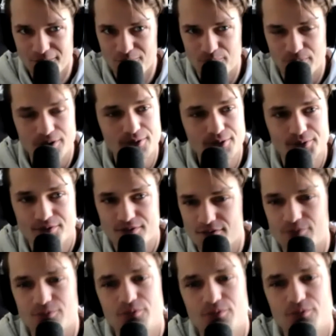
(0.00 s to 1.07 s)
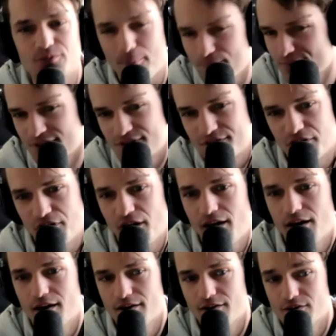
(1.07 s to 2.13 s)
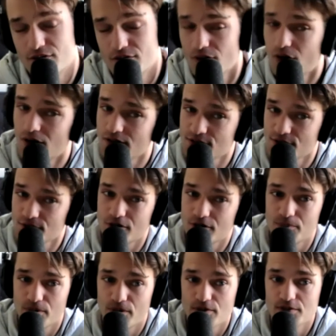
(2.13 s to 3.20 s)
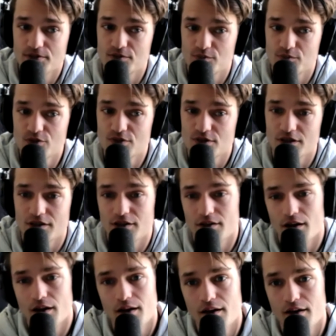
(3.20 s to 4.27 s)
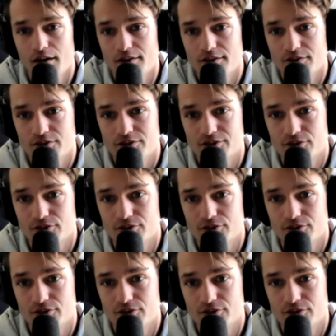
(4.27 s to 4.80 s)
build apps and also compose music and